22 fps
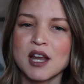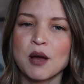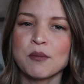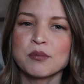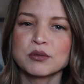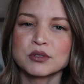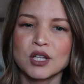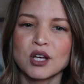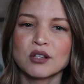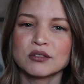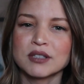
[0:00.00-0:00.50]
down
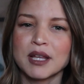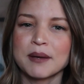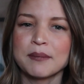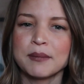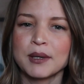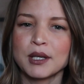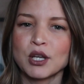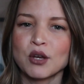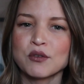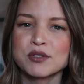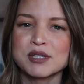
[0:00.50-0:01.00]
below. Let
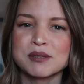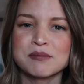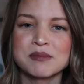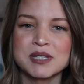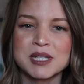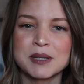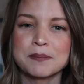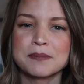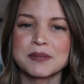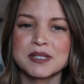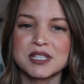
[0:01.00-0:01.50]
me know some
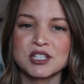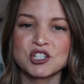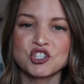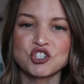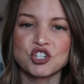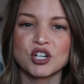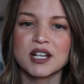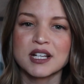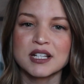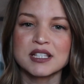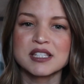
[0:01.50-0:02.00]
tips and
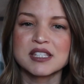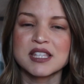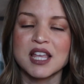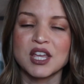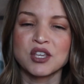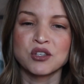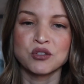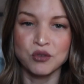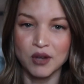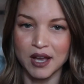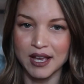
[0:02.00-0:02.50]
tricks
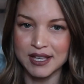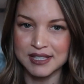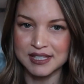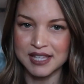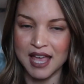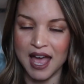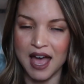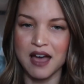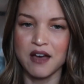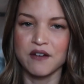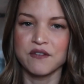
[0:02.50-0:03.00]
that you guys
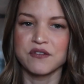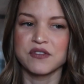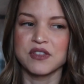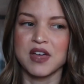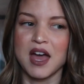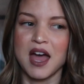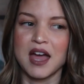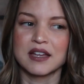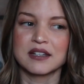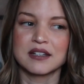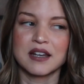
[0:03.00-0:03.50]
have
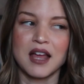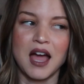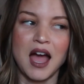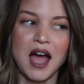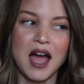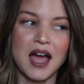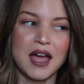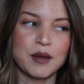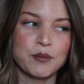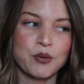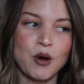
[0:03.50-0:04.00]
that
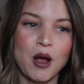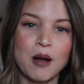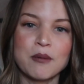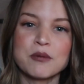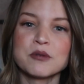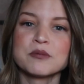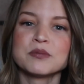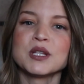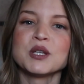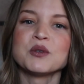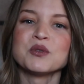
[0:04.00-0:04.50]
I
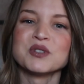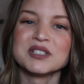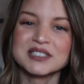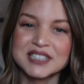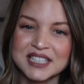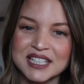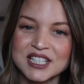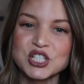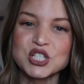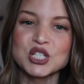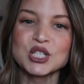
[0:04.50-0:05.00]
probably will
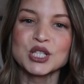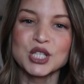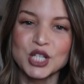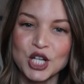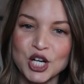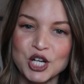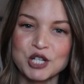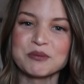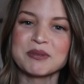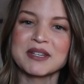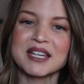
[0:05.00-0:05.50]
need to
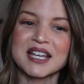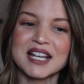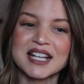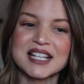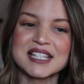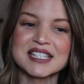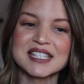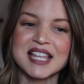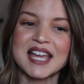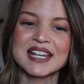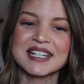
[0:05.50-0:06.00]
learn
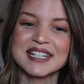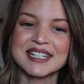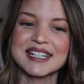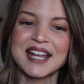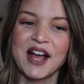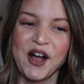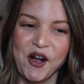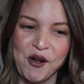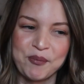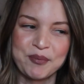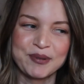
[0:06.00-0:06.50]
because I need
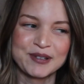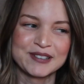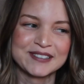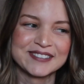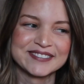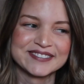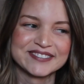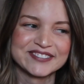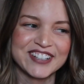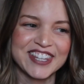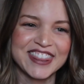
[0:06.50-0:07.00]
help
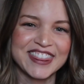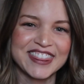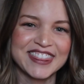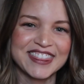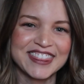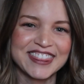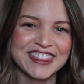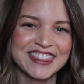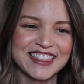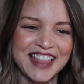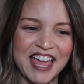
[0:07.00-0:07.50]
with
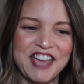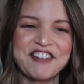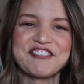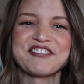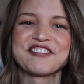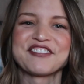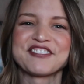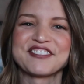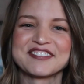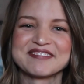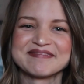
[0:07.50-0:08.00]
life.
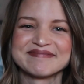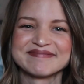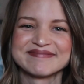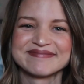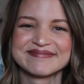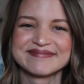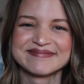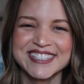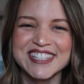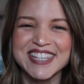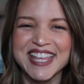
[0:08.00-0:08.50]

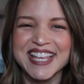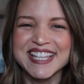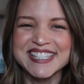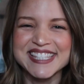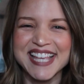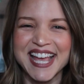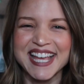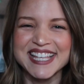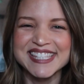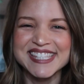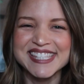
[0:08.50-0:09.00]
So thanks,
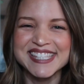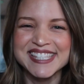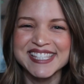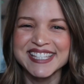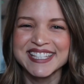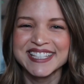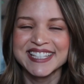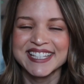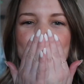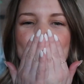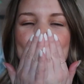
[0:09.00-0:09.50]

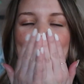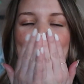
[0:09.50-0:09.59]
guys.